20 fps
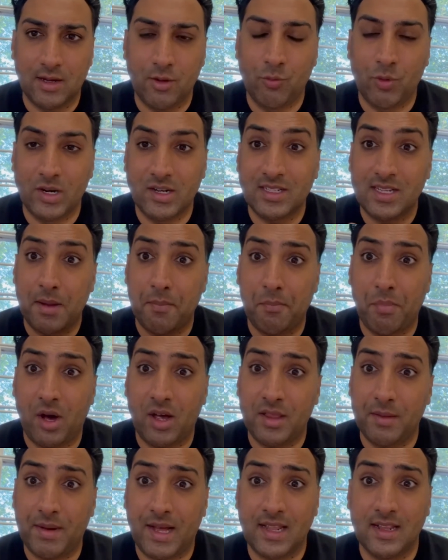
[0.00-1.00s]
And when I say buy
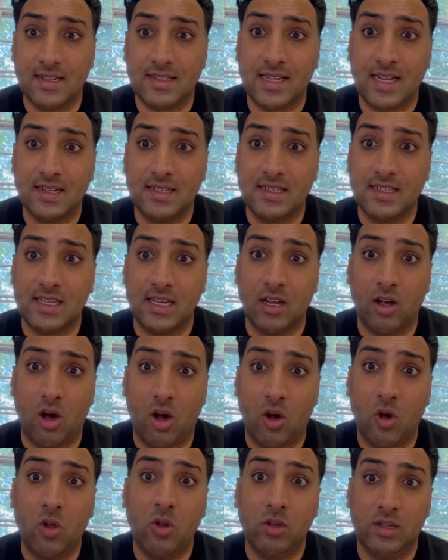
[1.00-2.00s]
them out the tenancy,
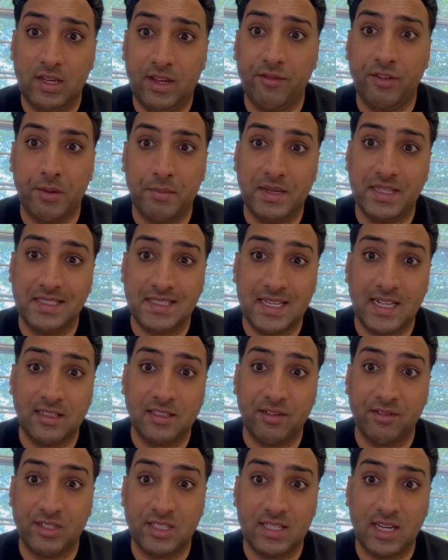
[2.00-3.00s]
I'll give them
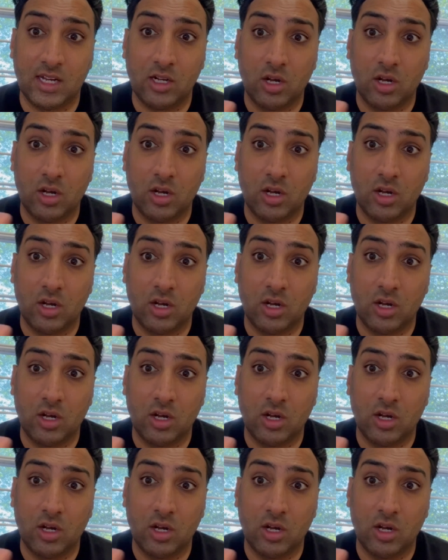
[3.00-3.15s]
incentives to say,